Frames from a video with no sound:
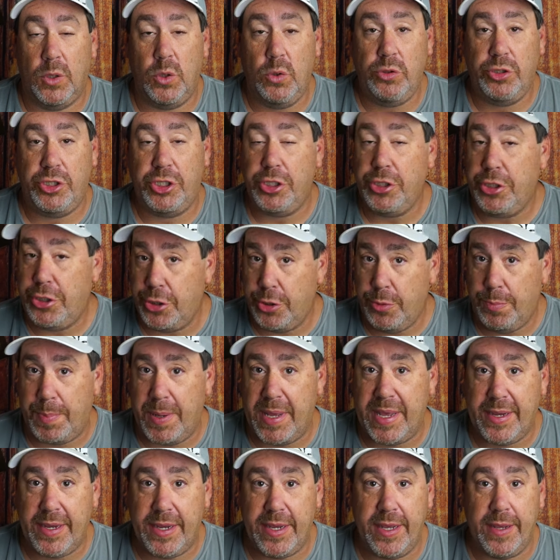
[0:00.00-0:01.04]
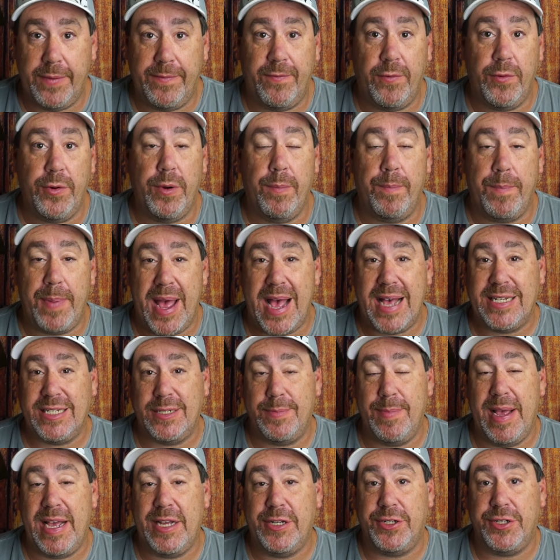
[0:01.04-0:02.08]
Who should you pick for your
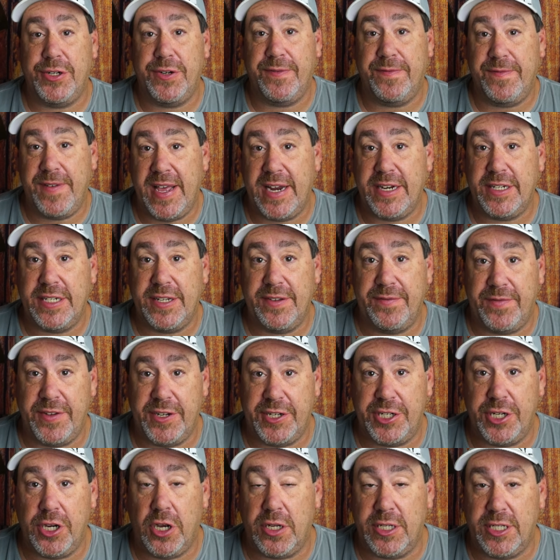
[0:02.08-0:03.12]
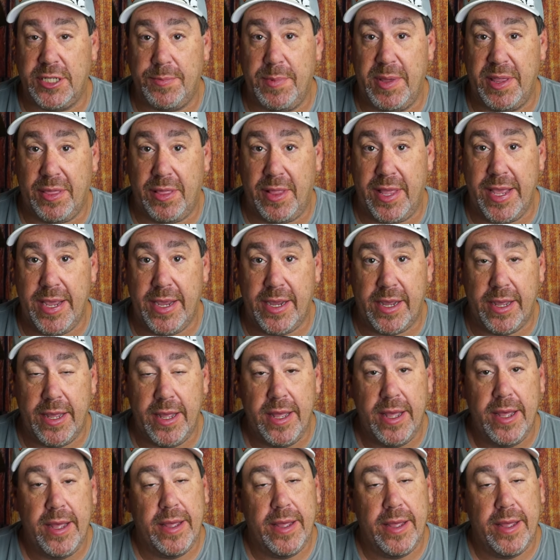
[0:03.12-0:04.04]
Bassmaster fantasy fishing on Smith Lake?